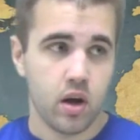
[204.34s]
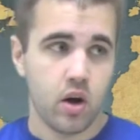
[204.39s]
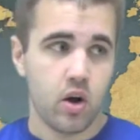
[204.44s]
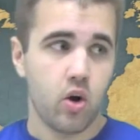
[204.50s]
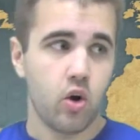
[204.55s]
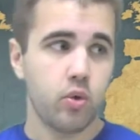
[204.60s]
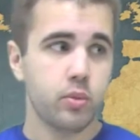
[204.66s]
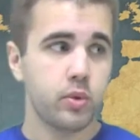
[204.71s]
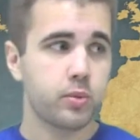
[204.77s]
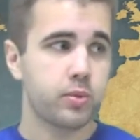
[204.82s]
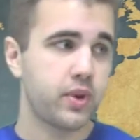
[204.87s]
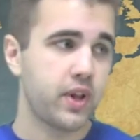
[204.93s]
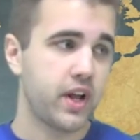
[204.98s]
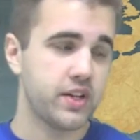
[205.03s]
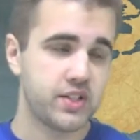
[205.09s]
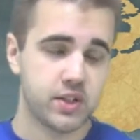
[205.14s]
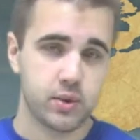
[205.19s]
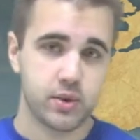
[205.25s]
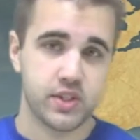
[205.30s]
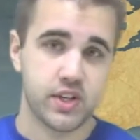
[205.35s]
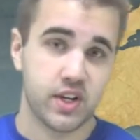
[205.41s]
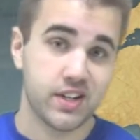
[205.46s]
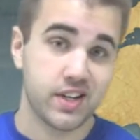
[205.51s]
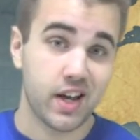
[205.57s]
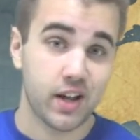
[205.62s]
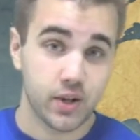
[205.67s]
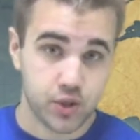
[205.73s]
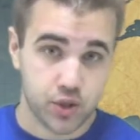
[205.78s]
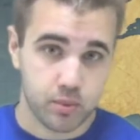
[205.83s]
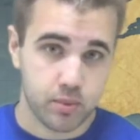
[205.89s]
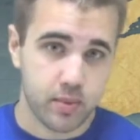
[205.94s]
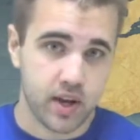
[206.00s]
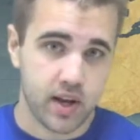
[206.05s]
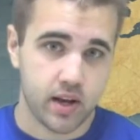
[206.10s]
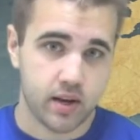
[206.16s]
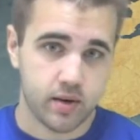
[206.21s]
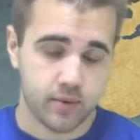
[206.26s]
Homer Plessy was an intelligent
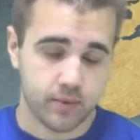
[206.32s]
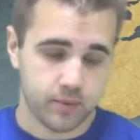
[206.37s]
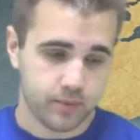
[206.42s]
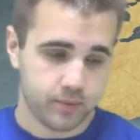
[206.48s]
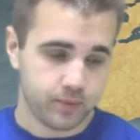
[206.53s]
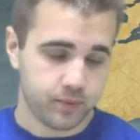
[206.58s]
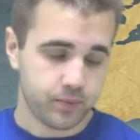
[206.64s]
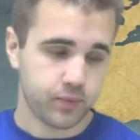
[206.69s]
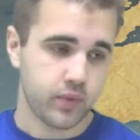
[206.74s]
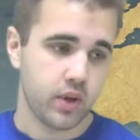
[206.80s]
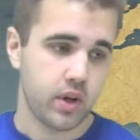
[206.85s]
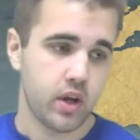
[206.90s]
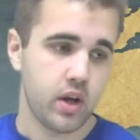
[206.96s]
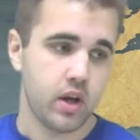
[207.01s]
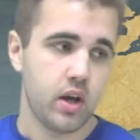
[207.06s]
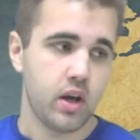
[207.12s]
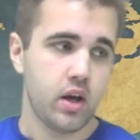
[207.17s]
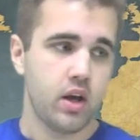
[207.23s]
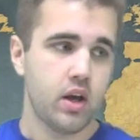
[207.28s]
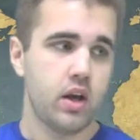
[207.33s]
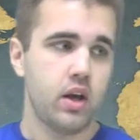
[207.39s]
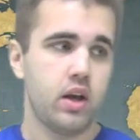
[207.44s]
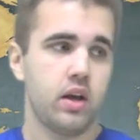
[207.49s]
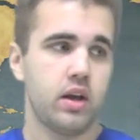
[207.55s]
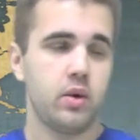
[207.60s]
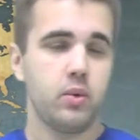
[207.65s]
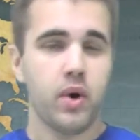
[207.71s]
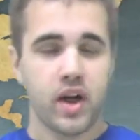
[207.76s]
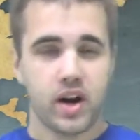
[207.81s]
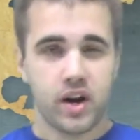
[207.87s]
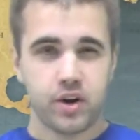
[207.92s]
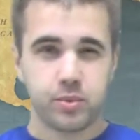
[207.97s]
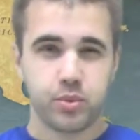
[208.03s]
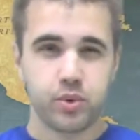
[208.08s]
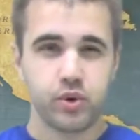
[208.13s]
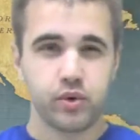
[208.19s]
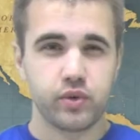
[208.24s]
man. He wanted
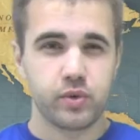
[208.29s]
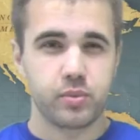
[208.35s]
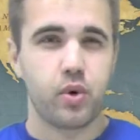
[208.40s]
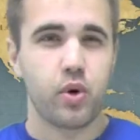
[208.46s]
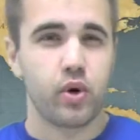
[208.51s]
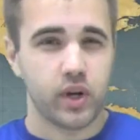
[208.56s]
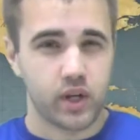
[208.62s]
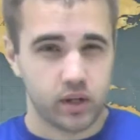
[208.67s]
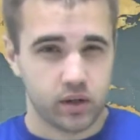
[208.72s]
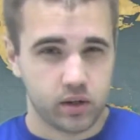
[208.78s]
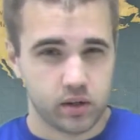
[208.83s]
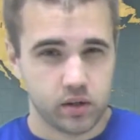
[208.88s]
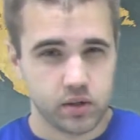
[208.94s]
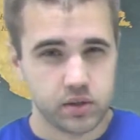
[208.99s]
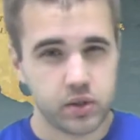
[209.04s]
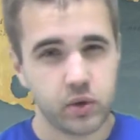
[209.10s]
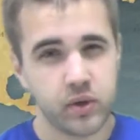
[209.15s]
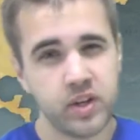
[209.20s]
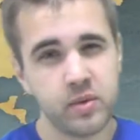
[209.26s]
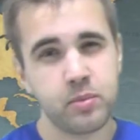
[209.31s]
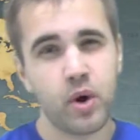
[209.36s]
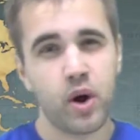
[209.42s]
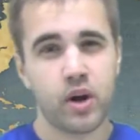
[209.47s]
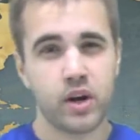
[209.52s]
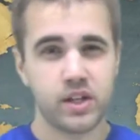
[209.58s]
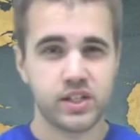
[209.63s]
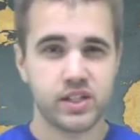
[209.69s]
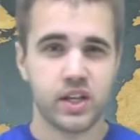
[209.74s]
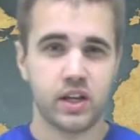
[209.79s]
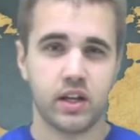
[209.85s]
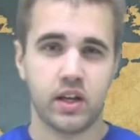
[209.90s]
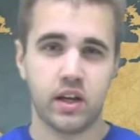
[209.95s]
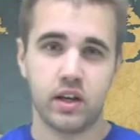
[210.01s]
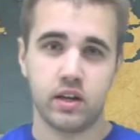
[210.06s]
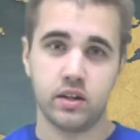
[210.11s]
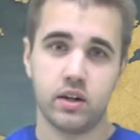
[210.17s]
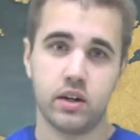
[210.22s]
to prove a point, so he bought a
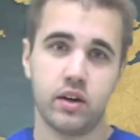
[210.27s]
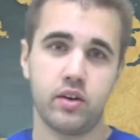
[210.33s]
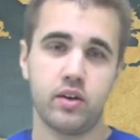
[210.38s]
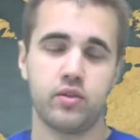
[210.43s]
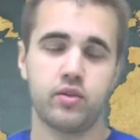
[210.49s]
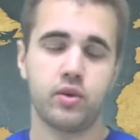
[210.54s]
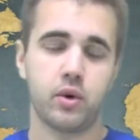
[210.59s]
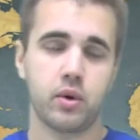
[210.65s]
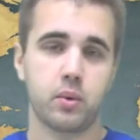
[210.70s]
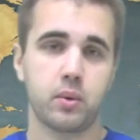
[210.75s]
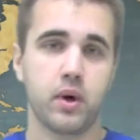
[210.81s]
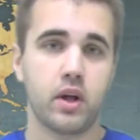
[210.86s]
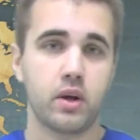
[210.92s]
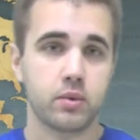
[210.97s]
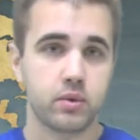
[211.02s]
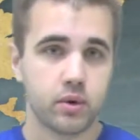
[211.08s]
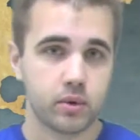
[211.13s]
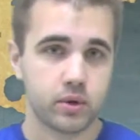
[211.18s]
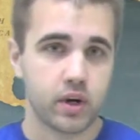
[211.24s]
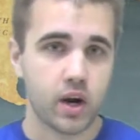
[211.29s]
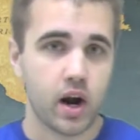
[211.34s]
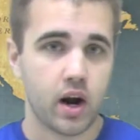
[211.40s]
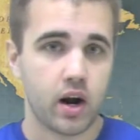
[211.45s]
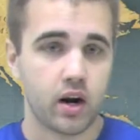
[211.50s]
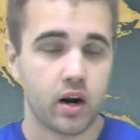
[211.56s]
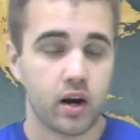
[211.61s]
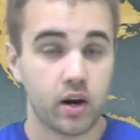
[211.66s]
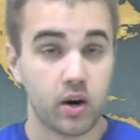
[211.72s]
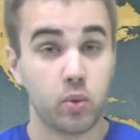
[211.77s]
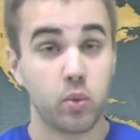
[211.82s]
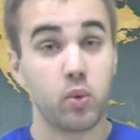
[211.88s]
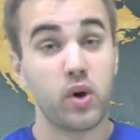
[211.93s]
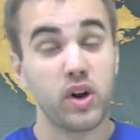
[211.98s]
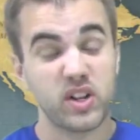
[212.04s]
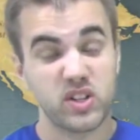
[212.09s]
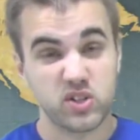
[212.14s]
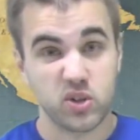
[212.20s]
ticket for a railroad car, a
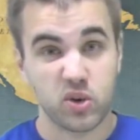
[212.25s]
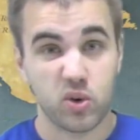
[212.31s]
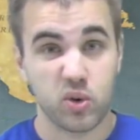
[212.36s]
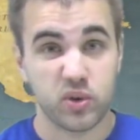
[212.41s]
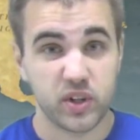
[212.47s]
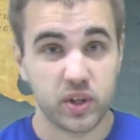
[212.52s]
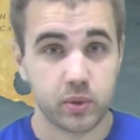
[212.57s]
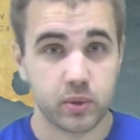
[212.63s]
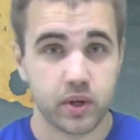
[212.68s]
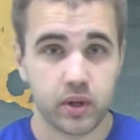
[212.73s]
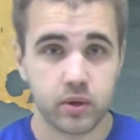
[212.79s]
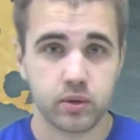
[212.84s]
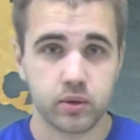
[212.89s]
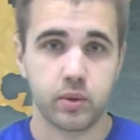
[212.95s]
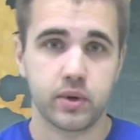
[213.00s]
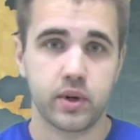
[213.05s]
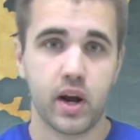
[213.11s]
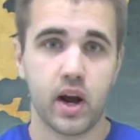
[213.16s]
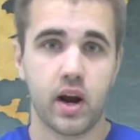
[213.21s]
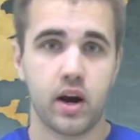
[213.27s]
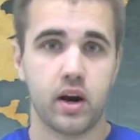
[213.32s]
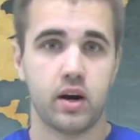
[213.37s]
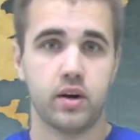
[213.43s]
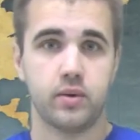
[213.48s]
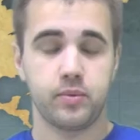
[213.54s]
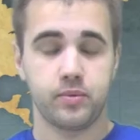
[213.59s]
whites-only railroad car.